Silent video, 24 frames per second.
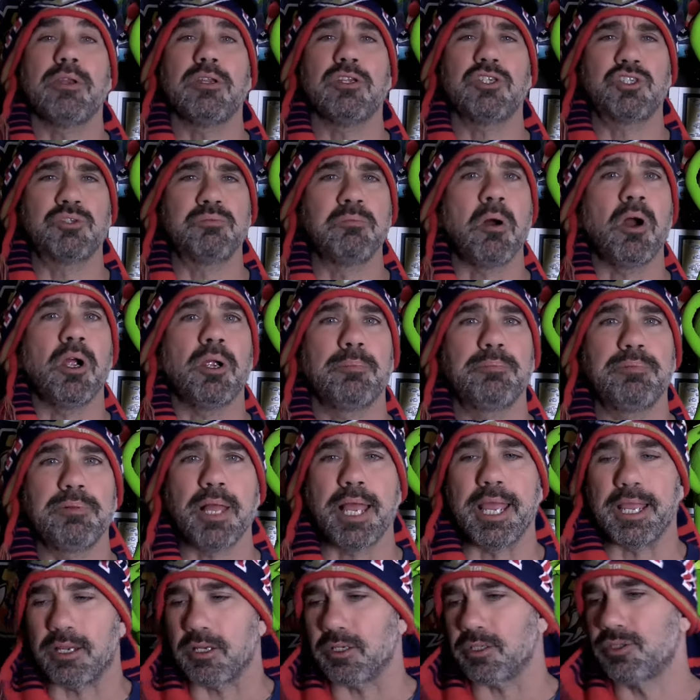it a smart
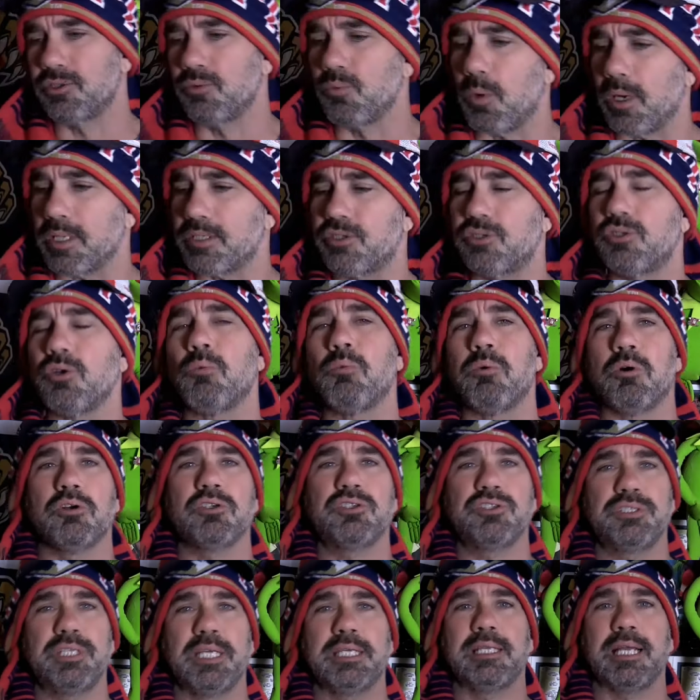play because what's the
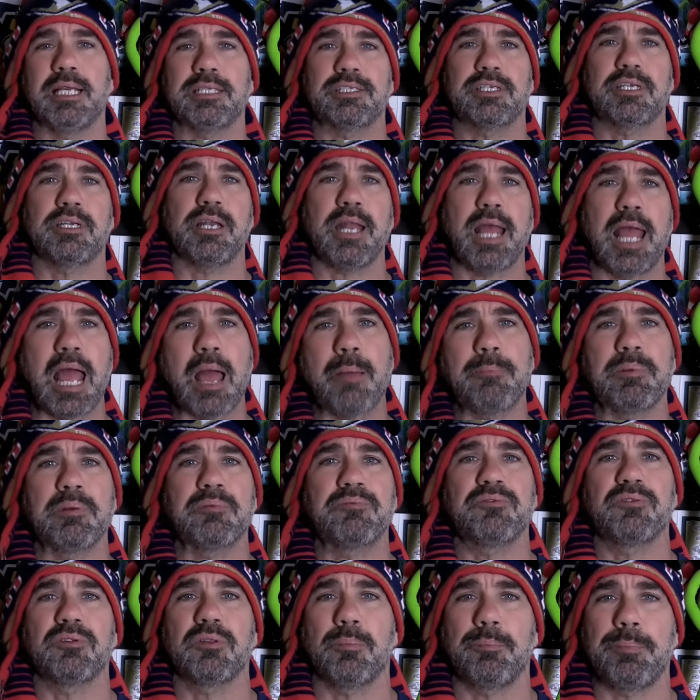worst thing that's going to happen
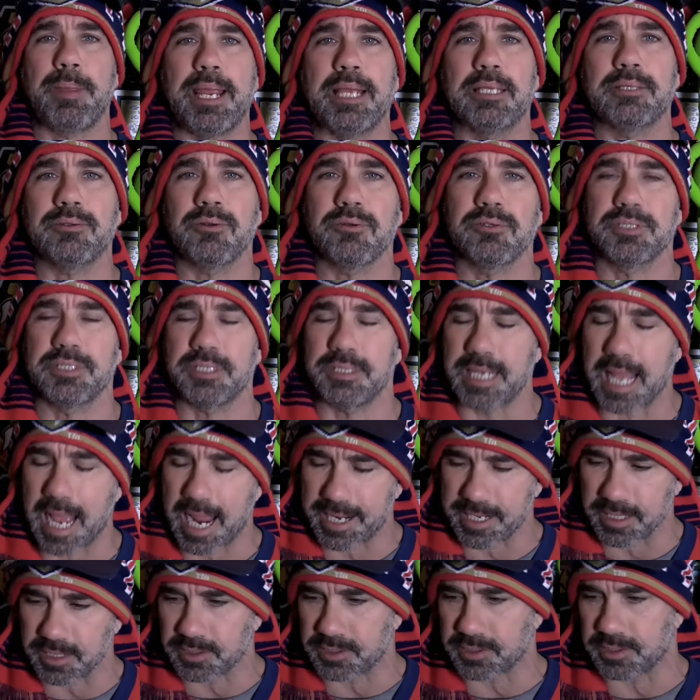for the Panthers in
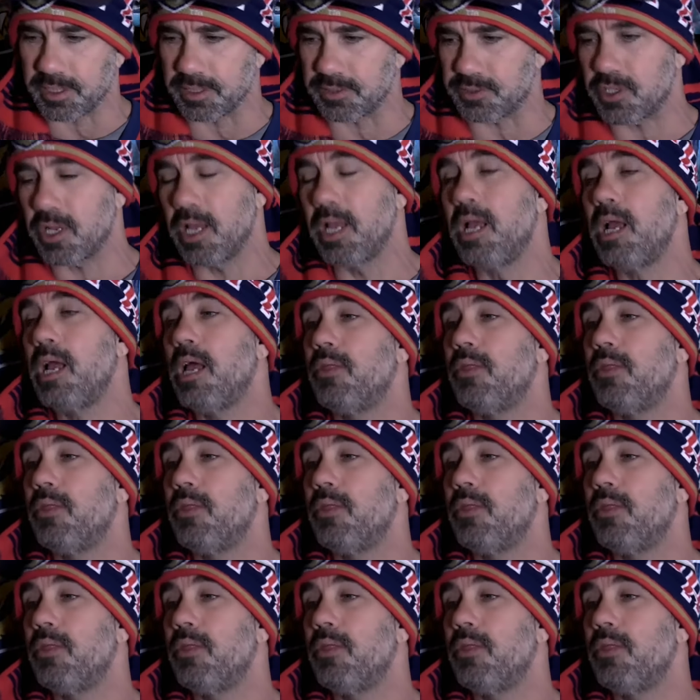that instance?